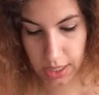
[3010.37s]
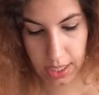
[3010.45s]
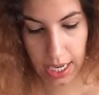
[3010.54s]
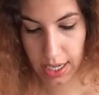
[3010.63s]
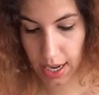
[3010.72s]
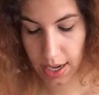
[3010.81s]

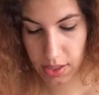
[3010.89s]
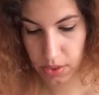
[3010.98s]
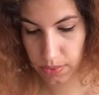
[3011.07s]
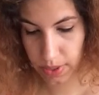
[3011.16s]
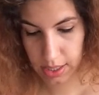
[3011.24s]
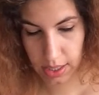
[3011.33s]
take it as
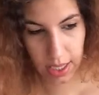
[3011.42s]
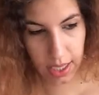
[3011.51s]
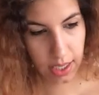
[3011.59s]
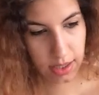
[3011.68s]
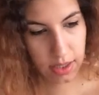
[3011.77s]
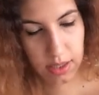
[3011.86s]
it
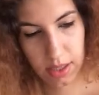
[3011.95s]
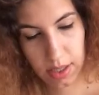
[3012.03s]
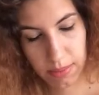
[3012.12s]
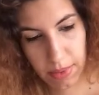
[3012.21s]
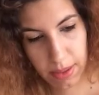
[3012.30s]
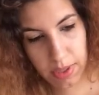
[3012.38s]
resonates.
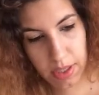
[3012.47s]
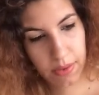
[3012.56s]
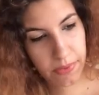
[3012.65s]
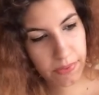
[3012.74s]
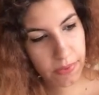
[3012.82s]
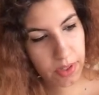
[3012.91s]
It might be
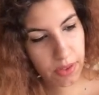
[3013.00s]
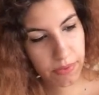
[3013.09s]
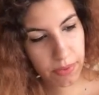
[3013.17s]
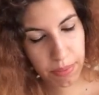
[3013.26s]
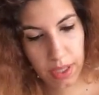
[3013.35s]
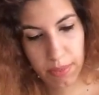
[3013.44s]
different for
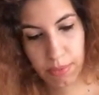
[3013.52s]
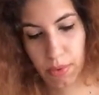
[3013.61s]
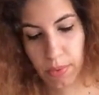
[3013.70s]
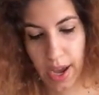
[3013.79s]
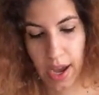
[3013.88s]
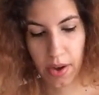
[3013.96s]
different people.
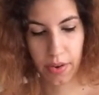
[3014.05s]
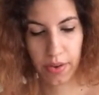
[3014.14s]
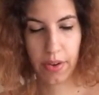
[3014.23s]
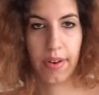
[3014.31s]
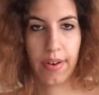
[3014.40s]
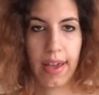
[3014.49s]
Wow.
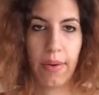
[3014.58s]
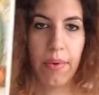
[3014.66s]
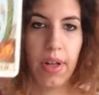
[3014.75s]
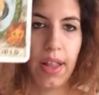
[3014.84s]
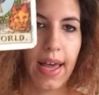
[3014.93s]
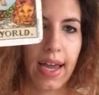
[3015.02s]
Okay,
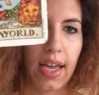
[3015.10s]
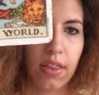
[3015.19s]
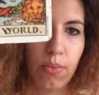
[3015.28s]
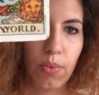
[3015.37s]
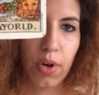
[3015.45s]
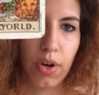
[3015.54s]
well, I got the
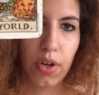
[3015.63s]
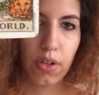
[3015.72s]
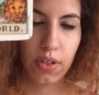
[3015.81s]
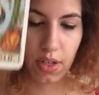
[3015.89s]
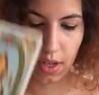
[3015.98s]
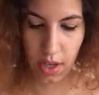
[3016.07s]
world.
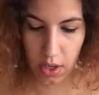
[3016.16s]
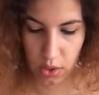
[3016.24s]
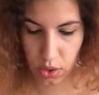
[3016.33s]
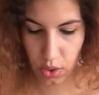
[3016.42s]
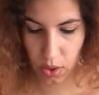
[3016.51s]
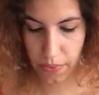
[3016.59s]

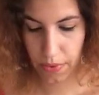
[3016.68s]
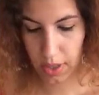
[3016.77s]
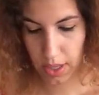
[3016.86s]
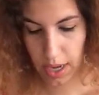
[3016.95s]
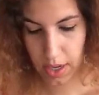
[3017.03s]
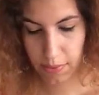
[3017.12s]
So for a
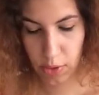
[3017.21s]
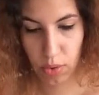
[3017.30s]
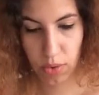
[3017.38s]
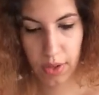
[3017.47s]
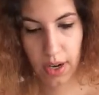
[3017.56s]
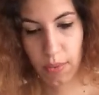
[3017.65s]
lot of
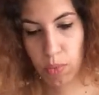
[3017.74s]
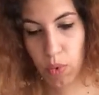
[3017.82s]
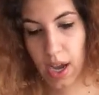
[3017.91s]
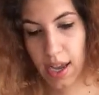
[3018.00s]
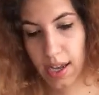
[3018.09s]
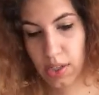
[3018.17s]
you, there
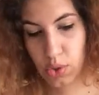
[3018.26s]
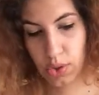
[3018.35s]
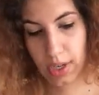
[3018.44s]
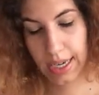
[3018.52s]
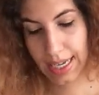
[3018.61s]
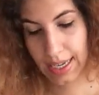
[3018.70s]
was or
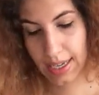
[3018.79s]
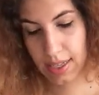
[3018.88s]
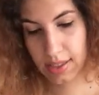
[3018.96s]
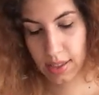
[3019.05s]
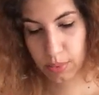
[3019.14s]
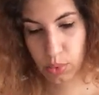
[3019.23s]
is
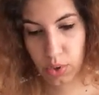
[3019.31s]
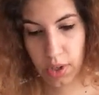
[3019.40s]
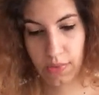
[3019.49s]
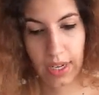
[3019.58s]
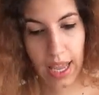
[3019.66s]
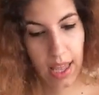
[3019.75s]
some sort
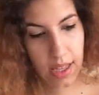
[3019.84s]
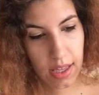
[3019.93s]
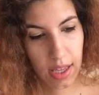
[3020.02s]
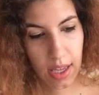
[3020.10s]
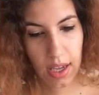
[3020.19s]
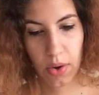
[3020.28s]
of an
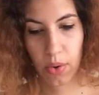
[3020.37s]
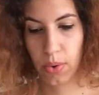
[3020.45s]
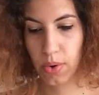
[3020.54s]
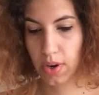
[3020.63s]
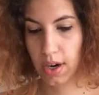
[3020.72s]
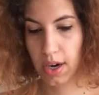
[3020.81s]
ending
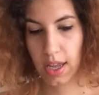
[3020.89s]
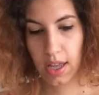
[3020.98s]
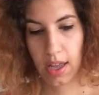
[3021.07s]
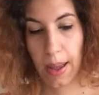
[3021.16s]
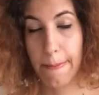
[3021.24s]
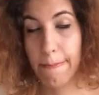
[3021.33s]
or
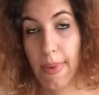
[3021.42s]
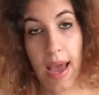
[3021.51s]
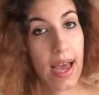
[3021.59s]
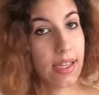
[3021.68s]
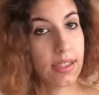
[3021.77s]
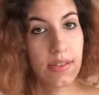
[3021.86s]
a
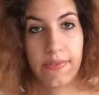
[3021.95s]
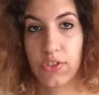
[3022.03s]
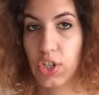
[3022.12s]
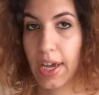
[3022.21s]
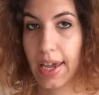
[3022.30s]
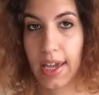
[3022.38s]
massive
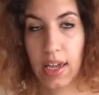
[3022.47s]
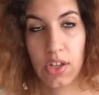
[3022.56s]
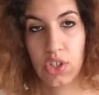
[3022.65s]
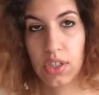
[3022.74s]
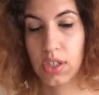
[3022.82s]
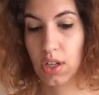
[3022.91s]
change.
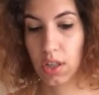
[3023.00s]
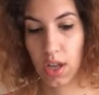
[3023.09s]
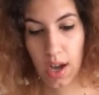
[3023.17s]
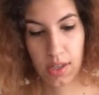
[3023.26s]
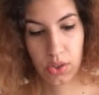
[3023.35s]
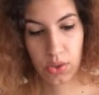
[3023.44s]
It's
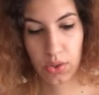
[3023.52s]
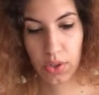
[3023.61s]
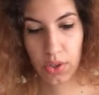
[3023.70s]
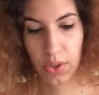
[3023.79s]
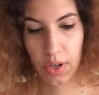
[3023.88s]
colossal.